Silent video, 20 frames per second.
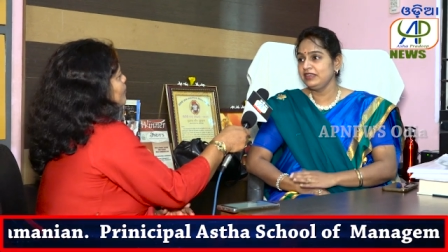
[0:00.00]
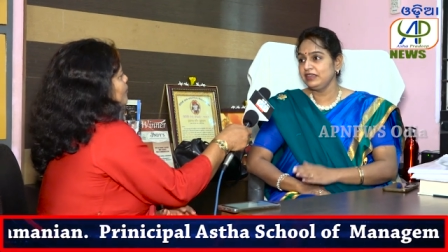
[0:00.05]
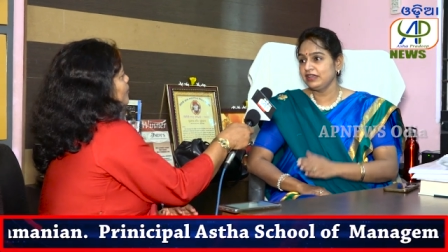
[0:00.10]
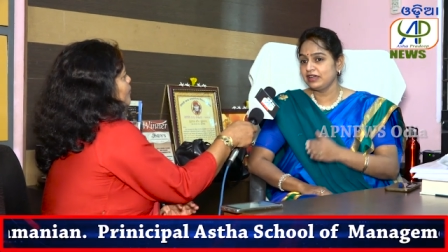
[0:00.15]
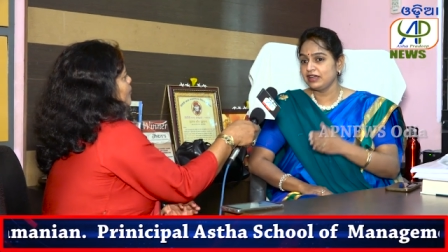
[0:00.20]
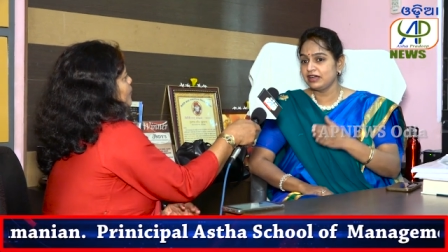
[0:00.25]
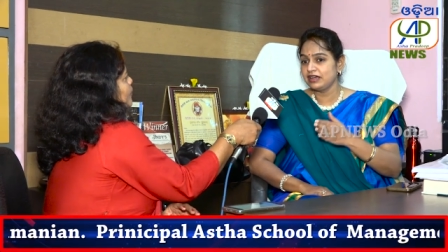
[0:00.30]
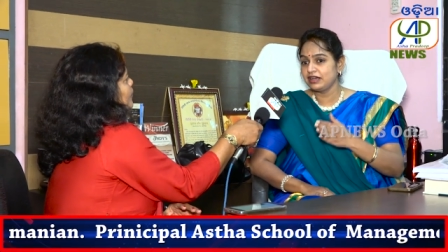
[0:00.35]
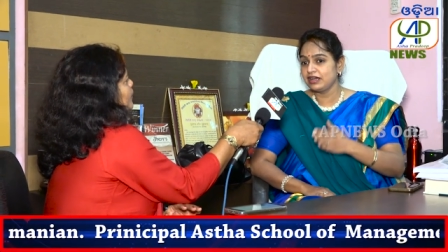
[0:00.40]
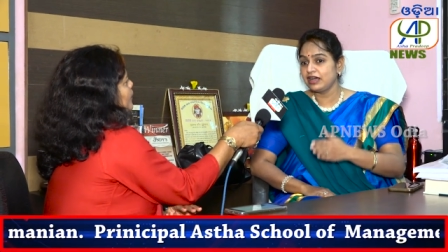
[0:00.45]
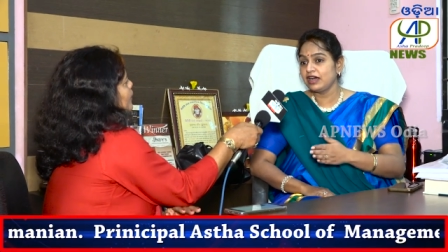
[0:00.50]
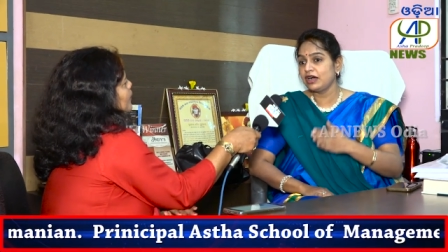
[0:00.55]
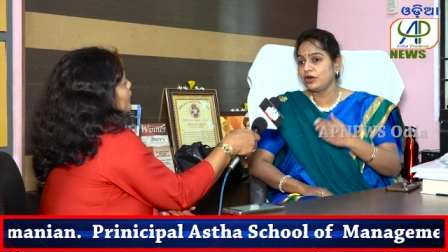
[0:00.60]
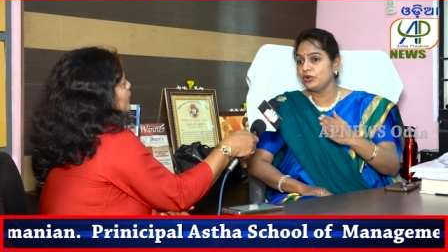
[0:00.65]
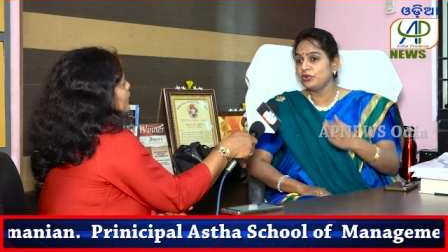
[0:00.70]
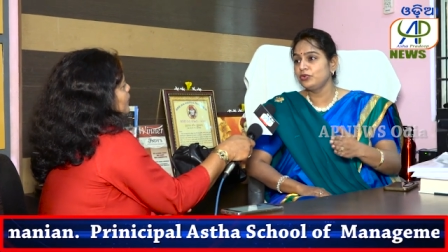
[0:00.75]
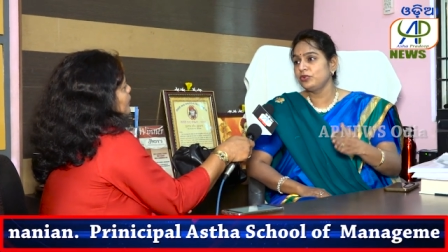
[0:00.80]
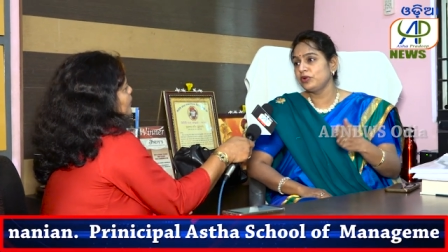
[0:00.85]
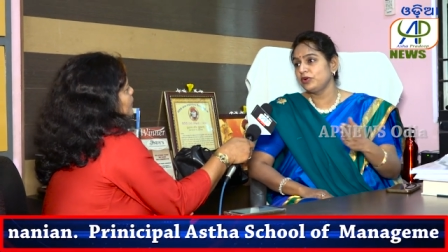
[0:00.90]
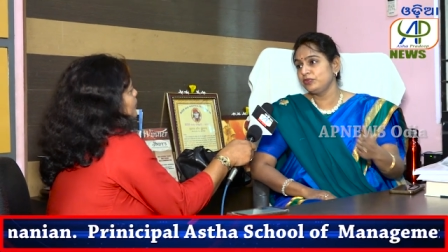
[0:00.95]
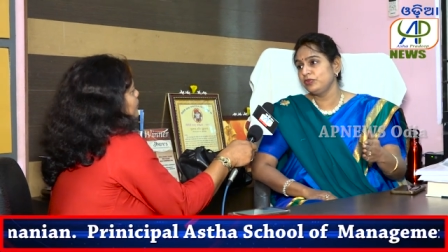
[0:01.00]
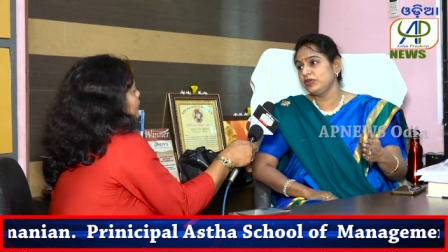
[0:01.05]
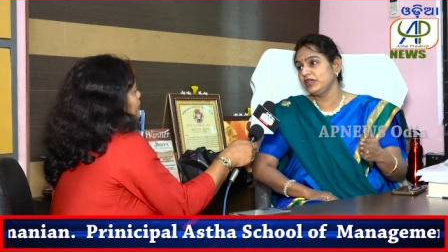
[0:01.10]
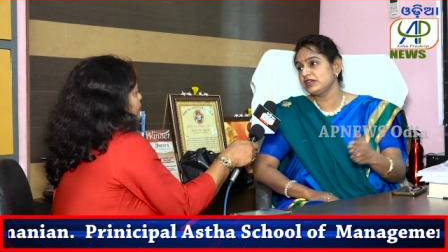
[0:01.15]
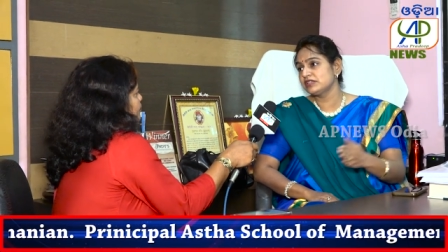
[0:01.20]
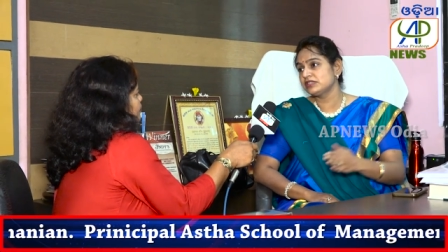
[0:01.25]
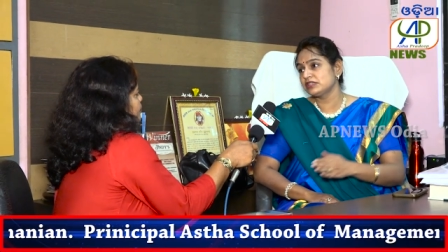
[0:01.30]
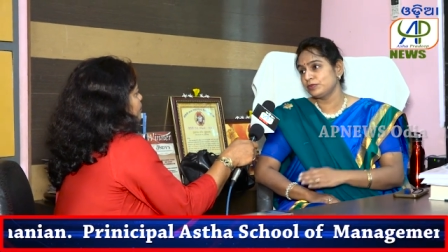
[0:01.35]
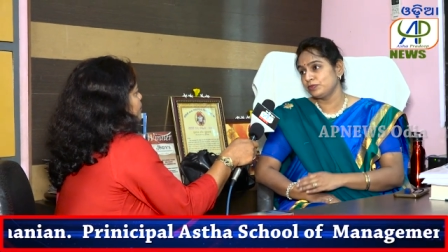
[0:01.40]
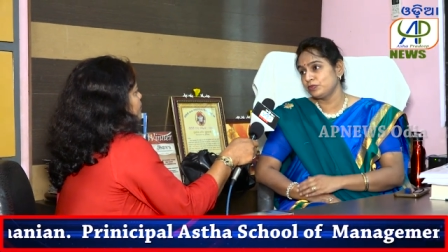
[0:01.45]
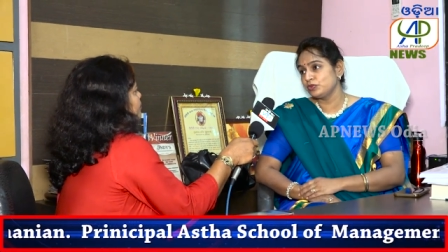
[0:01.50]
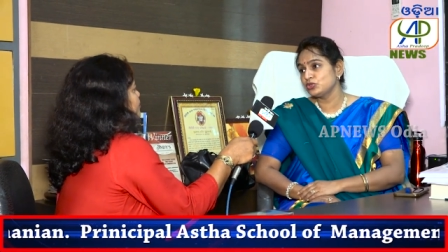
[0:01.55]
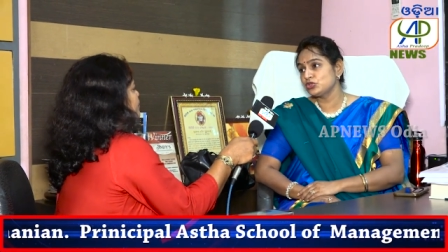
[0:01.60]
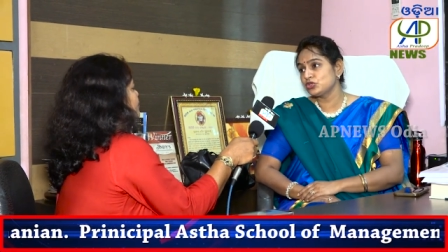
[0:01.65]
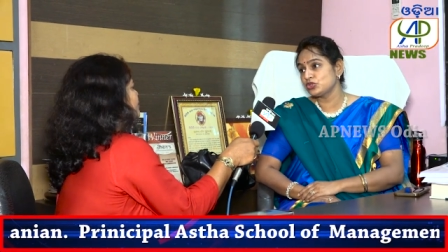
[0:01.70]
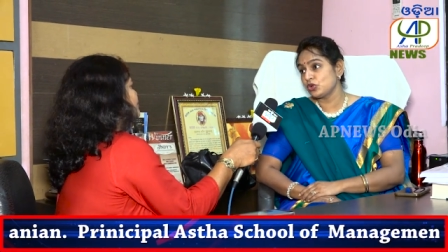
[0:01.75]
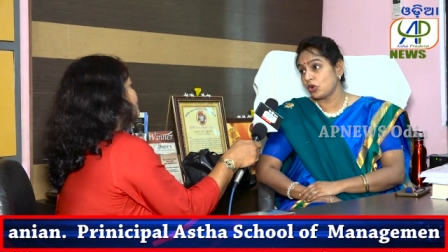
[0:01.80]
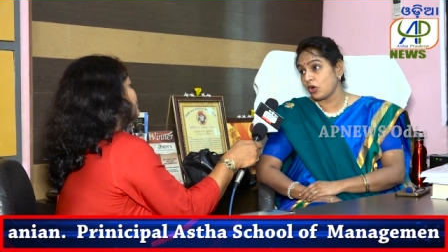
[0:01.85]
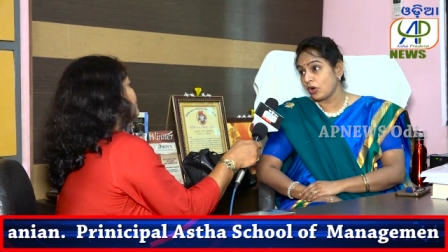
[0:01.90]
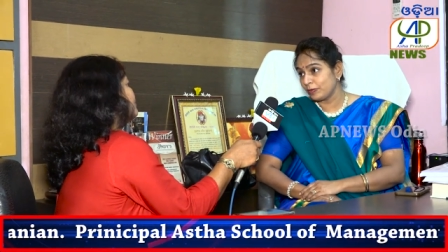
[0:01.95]
how we are
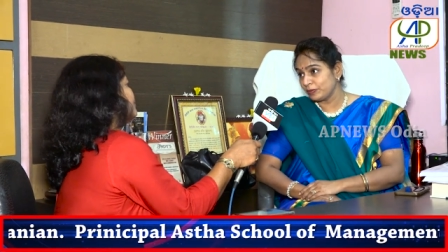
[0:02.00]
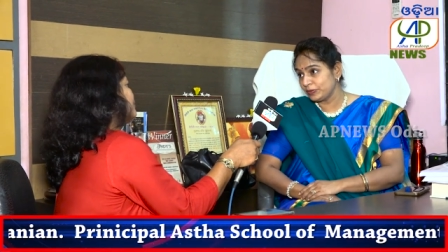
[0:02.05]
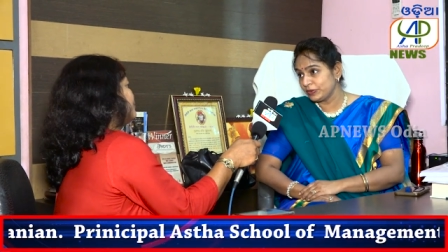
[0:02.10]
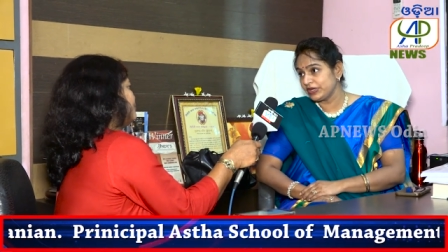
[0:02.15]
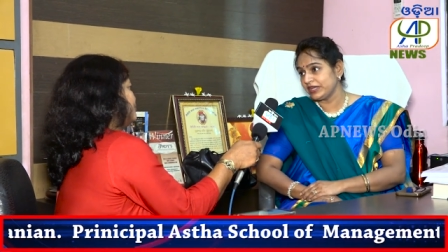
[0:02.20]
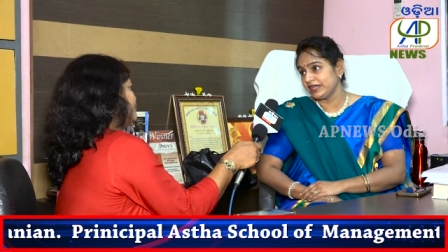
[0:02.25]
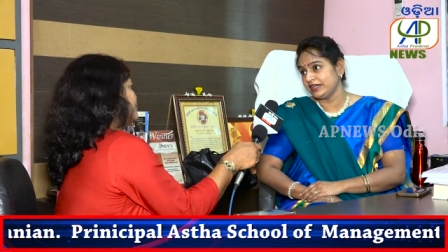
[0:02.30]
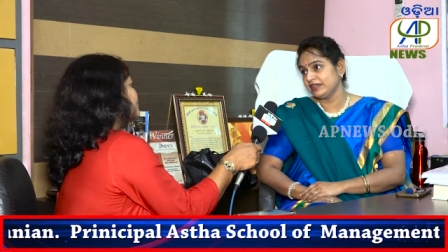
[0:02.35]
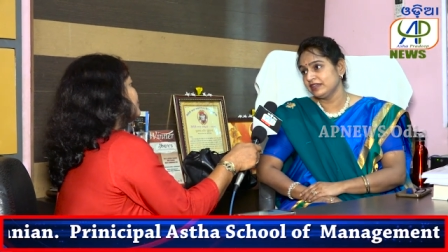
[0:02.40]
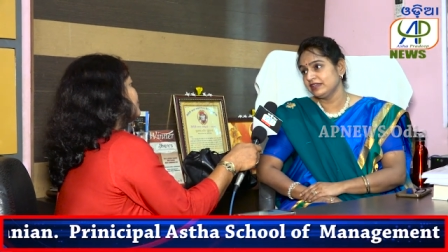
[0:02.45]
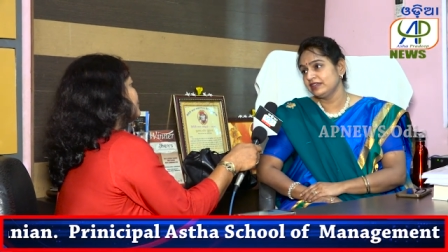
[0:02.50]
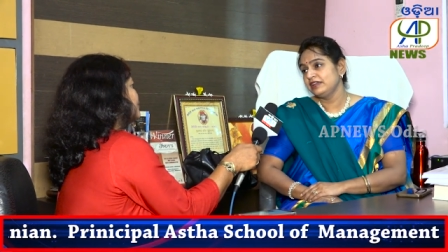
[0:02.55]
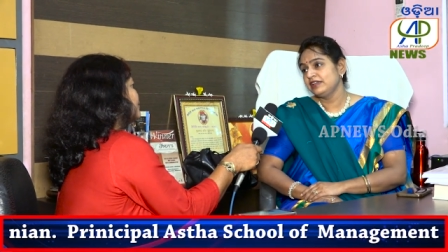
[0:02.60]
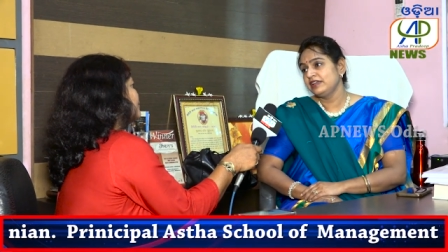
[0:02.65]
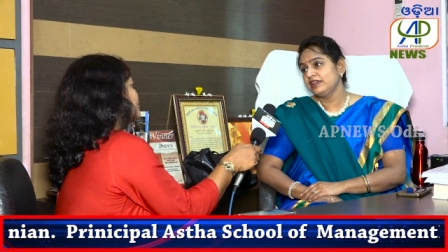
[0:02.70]
supposed to operate